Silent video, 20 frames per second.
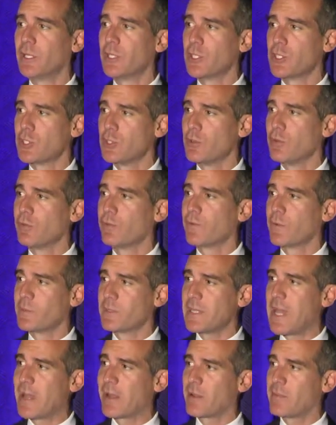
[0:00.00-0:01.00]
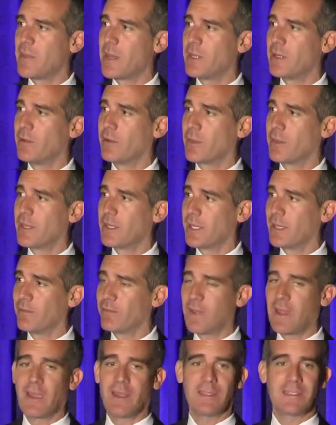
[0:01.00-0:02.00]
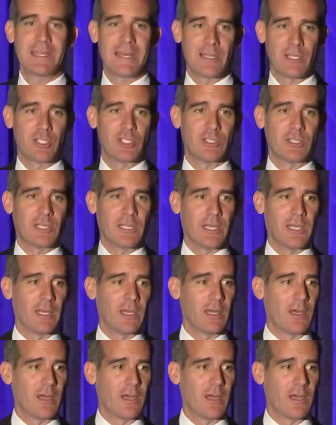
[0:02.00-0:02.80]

soon from Sacramento, and thinking very intelligently